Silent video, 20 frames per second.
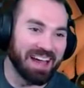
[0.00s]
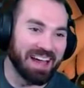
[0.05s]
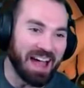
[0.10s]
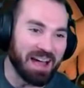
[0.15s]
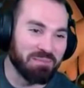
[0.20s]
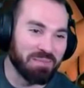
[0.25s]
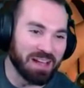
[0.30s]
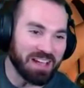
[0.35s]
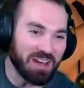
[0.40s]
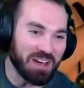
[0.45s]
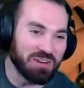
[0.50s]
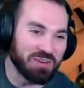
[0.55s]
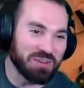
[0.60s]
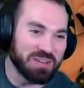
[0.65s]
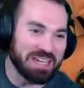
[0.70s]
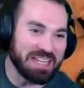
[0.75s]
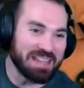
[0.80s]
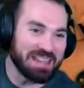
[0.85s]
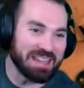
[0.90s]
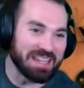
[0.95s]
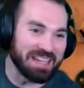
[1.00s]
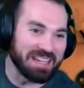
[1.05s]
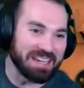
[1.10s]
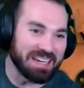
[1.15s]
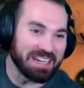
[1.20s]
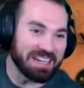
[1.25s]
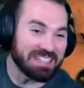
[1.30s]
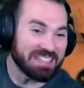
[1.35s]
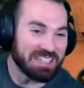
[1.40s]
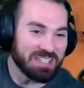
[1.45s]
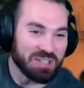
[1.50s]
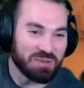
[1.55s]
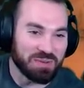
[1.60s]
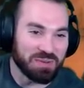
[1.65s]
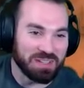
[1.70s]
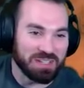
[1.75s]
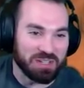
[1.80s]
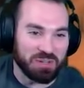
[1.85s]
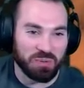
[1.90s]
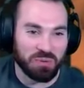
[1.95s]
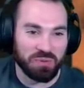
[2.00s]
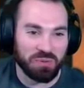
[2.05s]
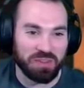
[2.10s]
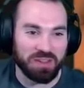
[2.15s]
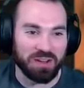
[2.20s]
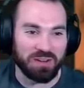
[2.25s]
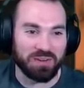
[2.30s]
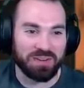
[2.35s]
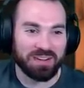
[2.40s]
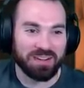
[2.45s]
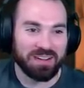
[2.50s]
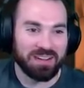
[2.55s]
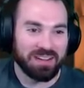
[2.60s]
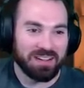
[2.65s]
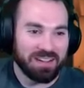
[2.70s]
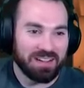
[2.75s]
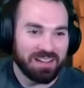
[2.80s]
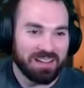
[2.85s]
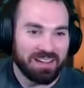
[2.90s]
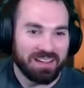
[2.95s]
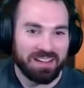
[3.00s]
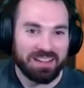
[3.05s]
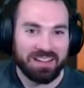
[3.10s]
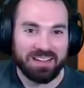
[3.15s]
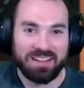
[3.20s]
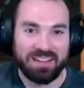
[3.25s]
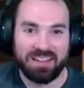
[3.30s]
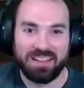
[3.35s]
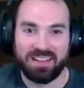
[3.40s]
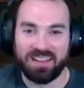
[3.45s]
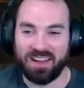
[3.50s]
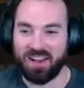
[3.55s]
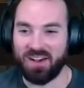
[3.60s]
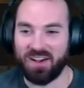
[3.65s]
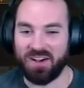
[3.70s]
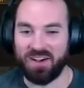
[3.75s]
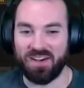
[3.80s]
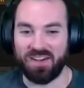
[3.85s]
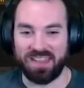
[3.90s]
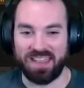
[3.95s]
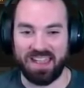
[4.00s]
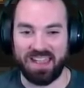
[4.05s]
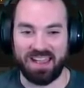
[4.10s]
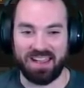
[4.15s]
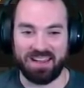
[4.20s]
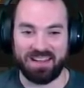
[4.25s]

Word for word: I'm like underneath it. It does look really cool though. Oh yeah.